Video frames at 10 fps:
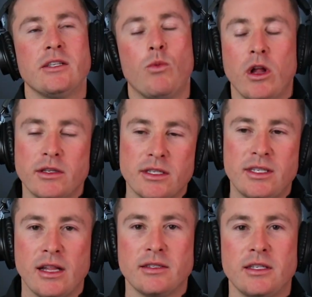is that, well, it's the
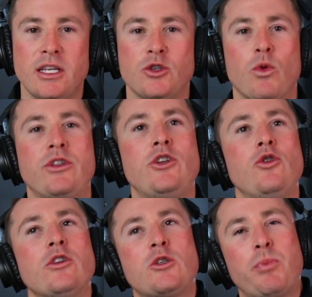seller's decision. Well, did
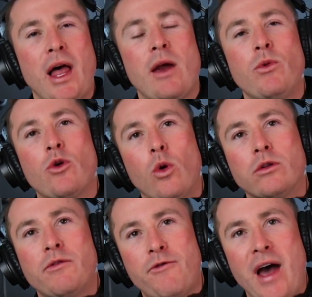you display it with
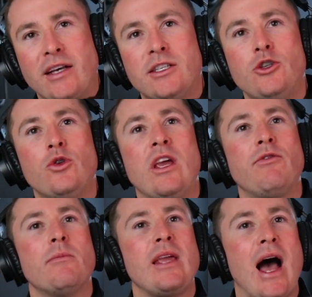all of the facts? Did you
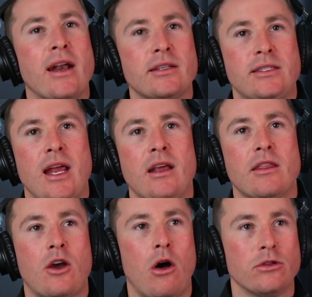give them the understanding
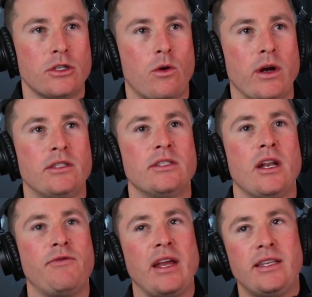of the consequences
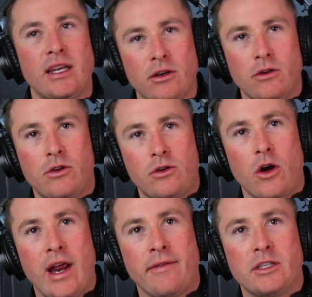that if they didn't
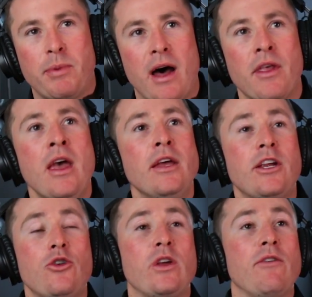go down this path?
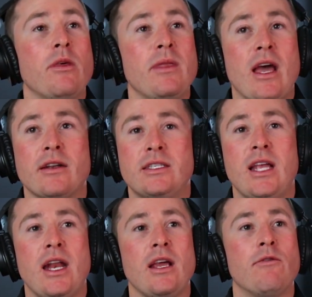Did you give them the
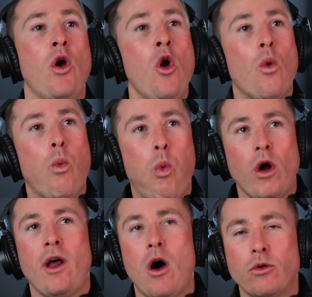understanding of
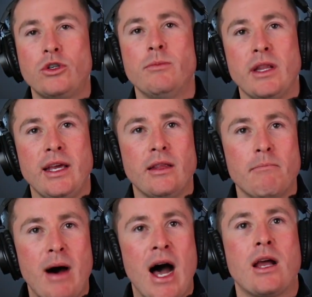what ultimately
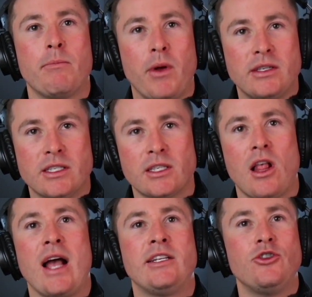the marketplace is
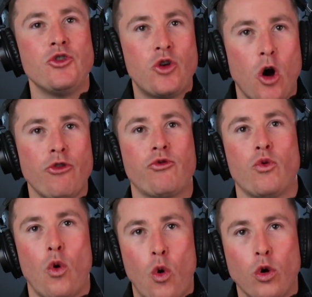like? Did you go
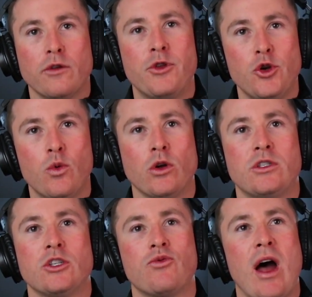through all of the
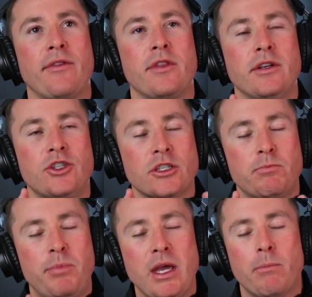nuances rather than
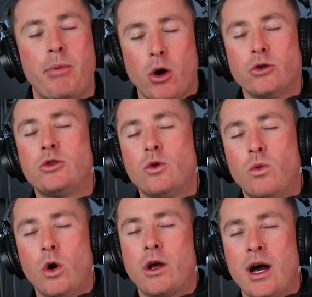just be a
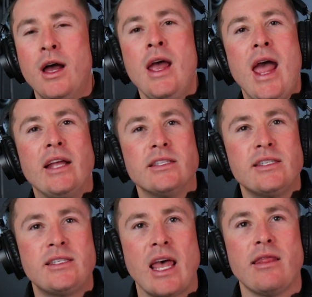postal worker and
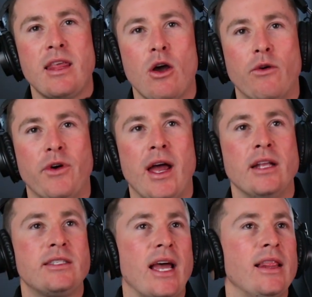send the offer
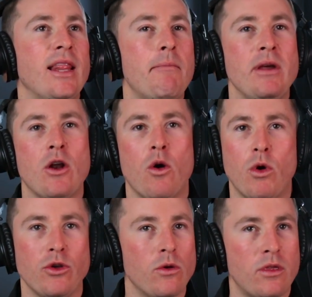and say, let me know
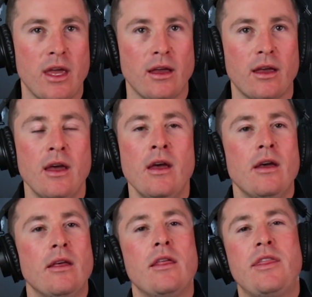what you think?
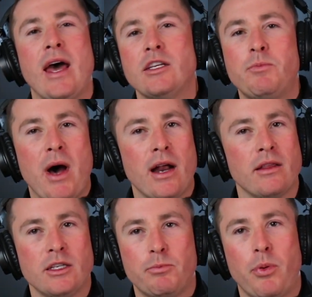That is part
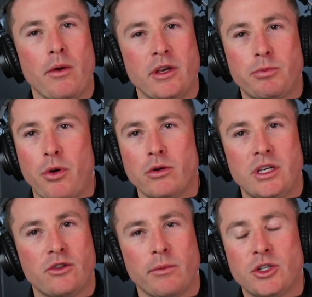of this
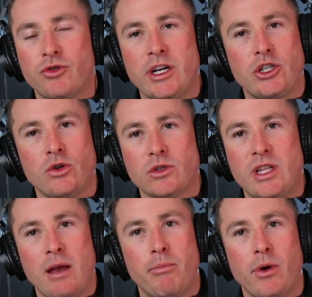process from a traditional
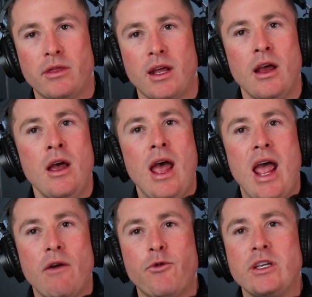standpoint, that
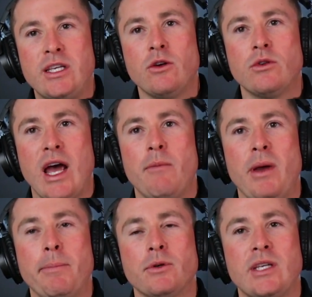every single day
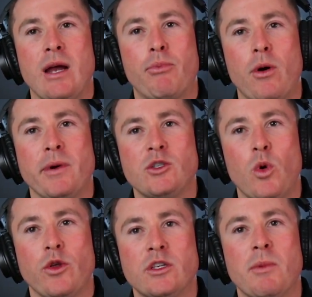people say a property's
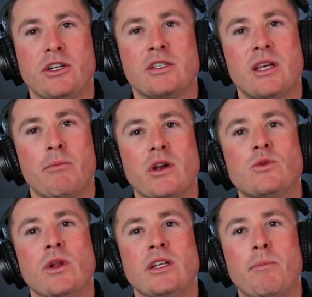worth as much as
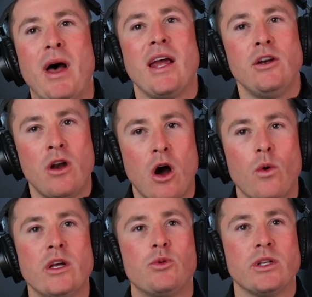somebody's willing to pay.
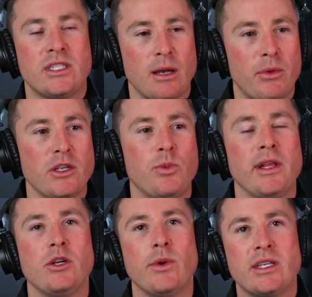No, it's what somebody's
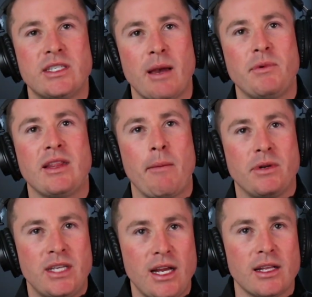willing to accept at that
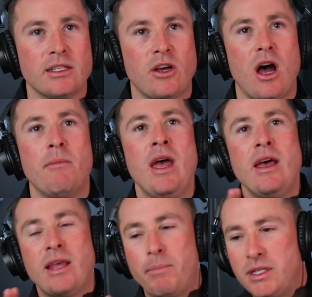particular time,
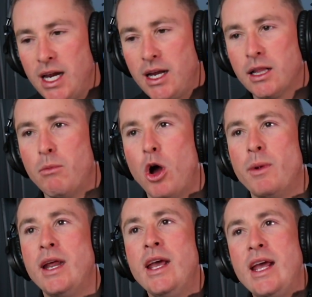that particular
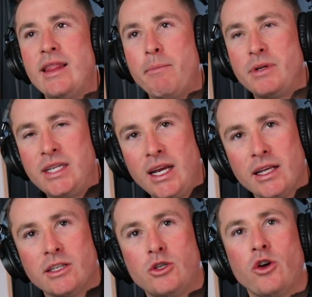moment, in that
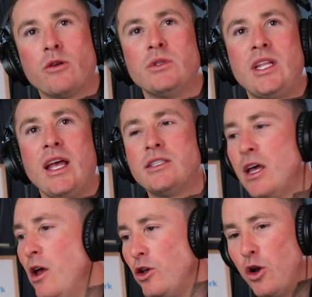particular
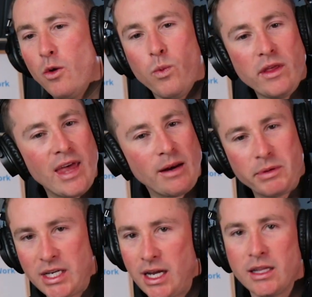circumstance, with
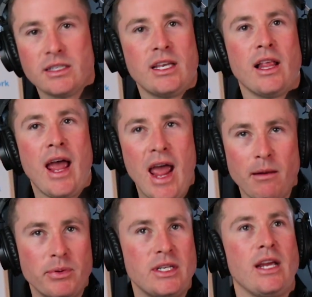that particular seller
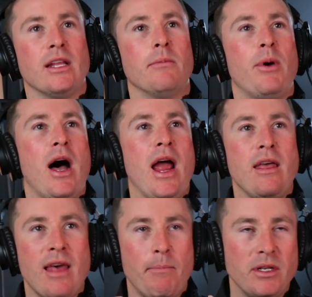and particular buyer
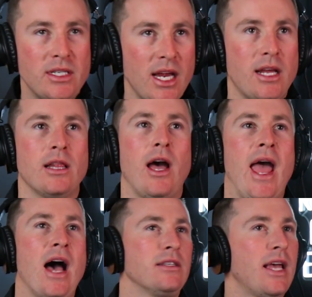in that particular
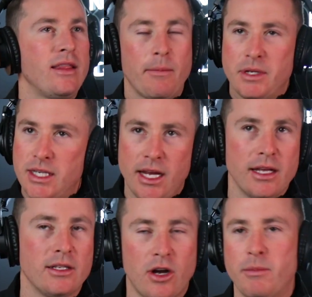house at that
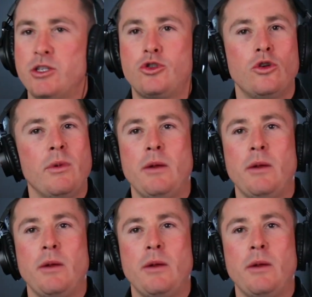particular time. There's too